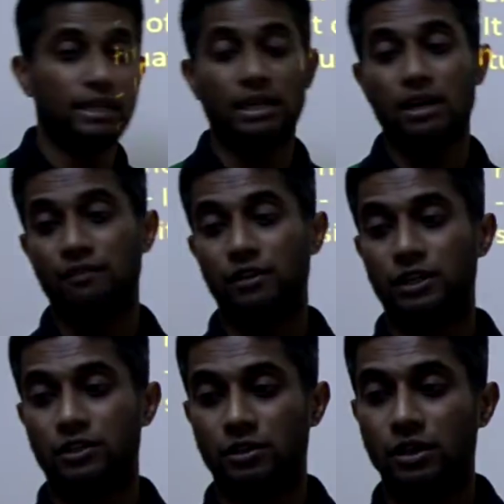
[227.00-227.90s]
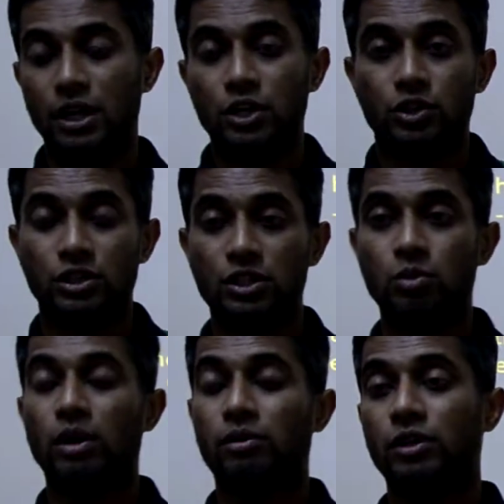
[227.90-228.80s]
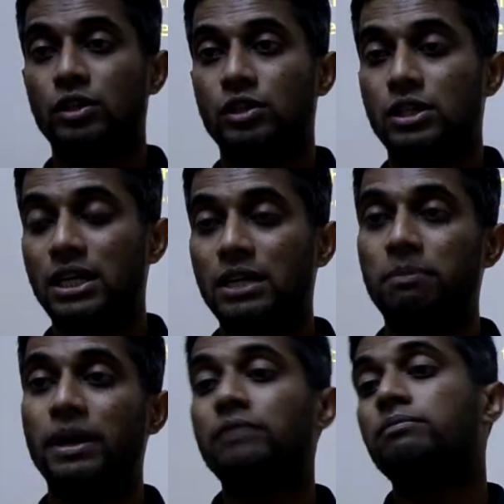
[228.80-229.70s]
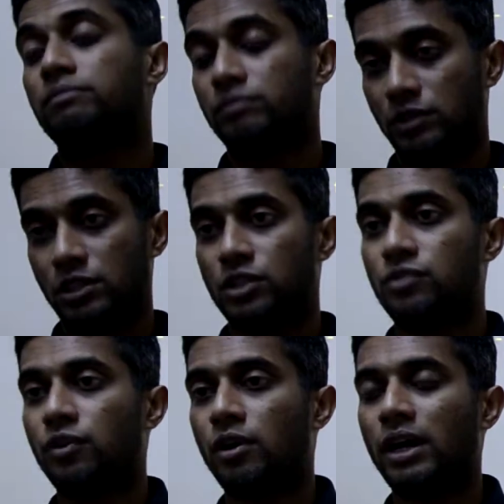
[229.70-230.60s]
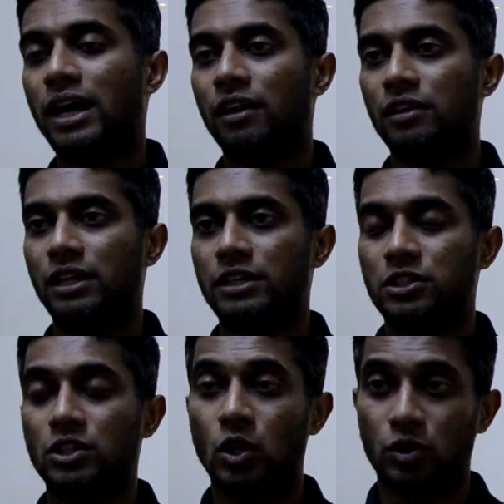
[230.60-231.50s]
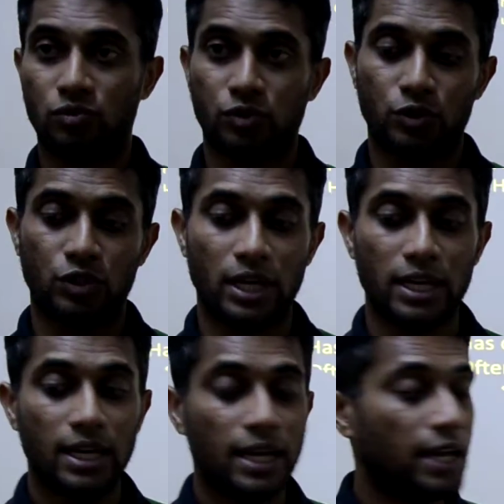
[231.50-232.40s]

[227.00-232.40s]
the cover letter. So this is what we're going to need, but this is for another lesson, not for today.